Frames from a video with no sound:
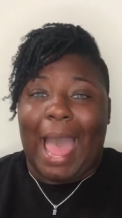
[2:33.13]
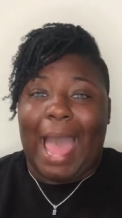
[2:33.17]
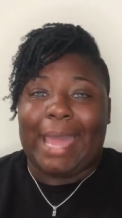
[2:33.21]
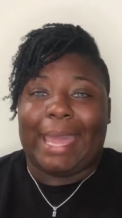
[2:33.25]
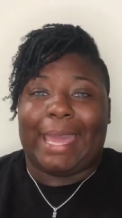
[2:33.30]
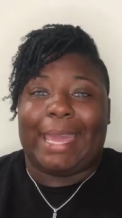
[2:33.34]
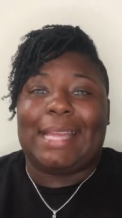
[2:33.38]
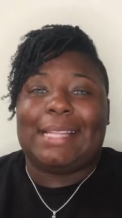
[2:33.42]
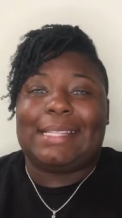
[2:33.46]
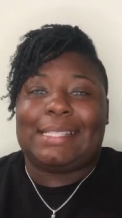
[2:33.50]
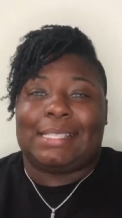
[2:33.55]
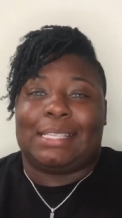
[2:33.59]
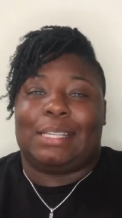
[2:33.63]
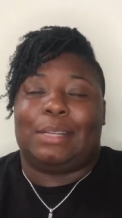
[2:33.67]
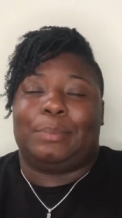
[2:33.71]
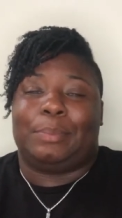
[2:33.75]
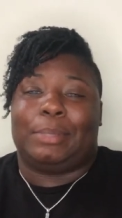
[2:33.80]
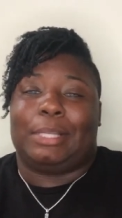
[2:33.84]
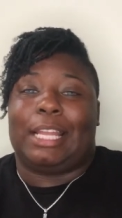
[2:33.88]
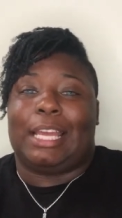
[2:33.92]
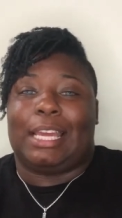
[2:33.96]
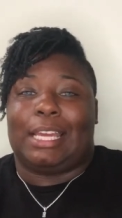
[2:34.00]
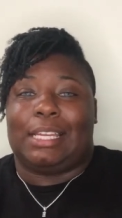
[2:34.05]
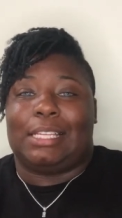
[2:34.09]
I get to the
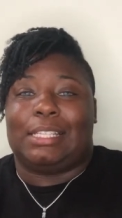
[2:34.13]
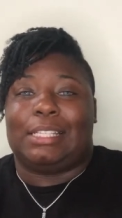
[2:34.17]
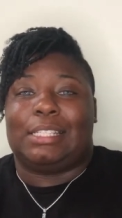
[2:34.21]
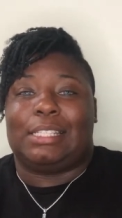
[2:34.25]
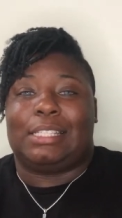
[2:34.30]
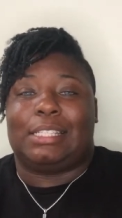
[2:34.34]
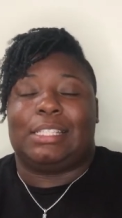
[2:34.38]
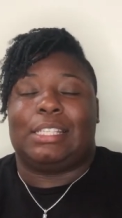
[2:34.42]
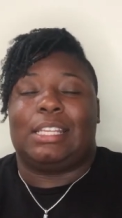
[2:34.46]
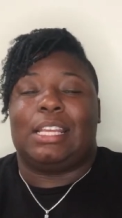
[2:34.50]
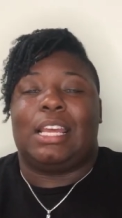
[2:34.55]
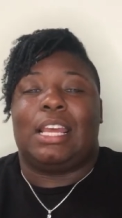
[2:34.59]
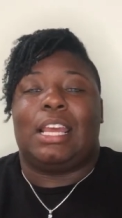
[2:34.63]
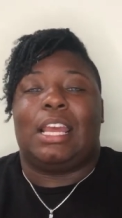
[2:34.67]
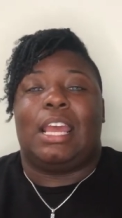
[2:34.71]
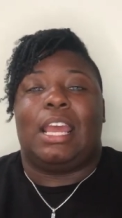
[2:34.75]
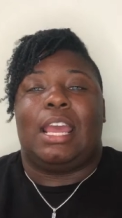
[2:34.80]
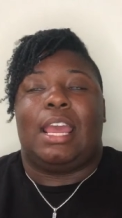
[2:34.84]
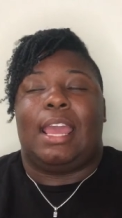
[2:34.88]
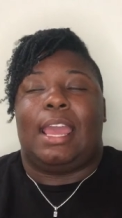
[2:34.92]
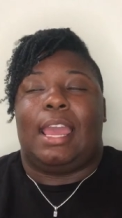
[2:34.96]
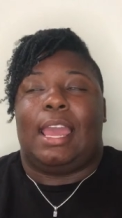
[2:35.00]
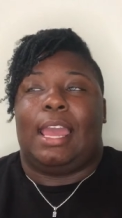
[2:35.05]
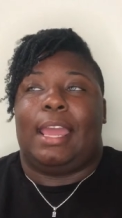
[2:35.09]
place
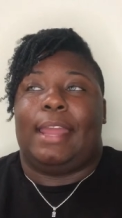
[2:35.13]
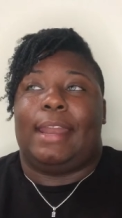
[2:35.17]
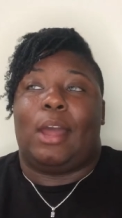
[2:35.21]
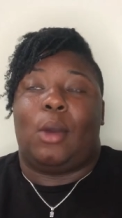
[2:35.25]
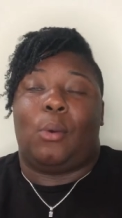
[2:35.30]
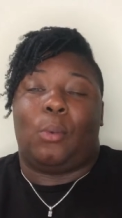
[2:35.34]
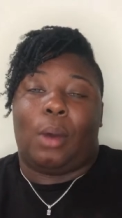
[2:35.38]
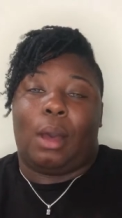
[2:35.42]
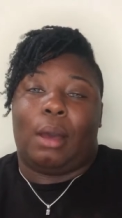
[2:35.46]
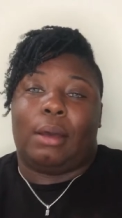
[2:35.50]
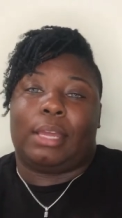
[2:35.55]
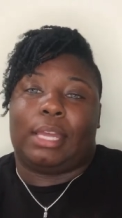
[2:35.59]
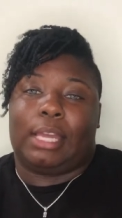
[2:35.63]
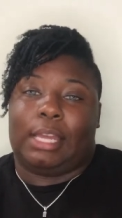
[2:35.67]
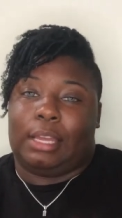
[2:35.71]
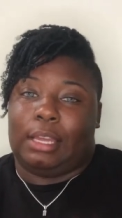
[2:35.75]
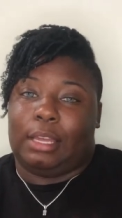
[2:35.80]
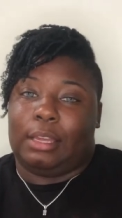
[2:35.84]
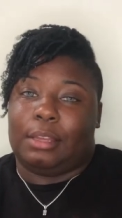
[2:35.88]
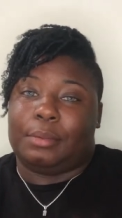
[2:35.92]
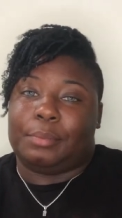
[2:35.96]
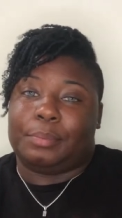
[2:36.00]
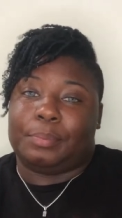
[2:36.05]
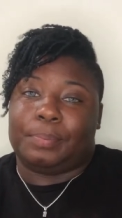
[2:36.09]
and I walk
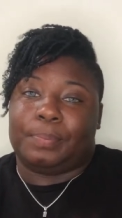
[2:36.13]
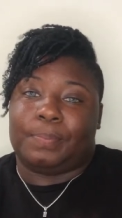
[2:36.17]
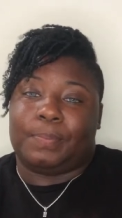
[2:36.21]
in.